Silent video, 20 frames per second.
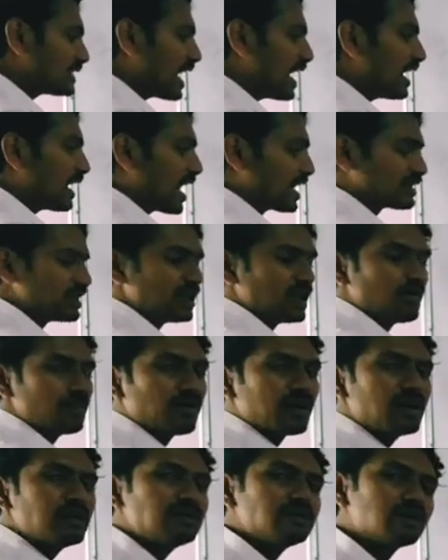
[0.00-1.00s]
side rational
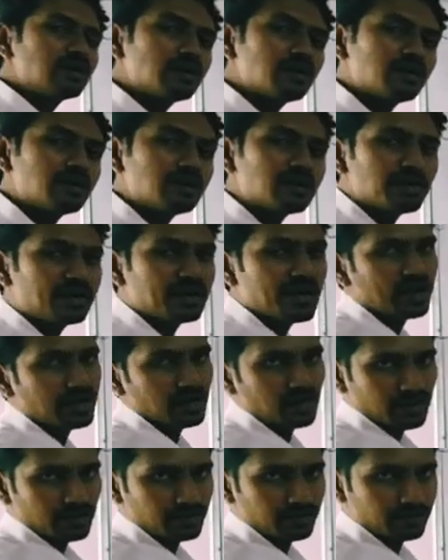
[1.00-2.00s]
number is
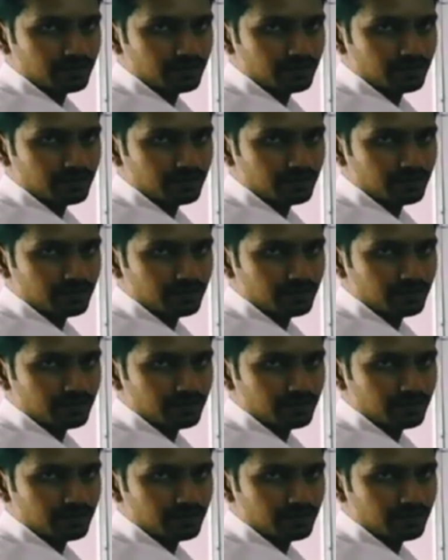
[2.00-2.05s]
greater.